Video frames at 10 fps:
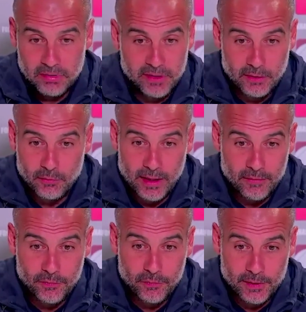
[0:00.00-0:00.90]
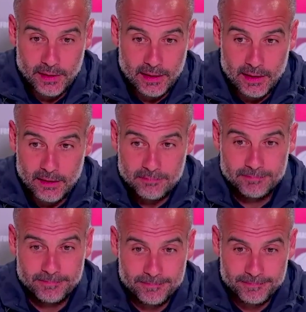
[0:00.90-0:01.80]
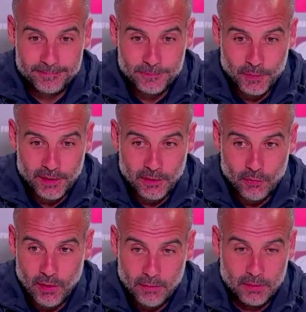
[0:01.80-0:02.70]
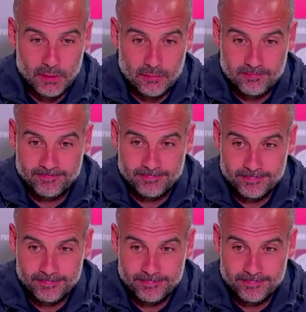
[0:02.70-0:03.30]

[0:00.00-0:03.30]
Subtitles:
He arrived with an incredible,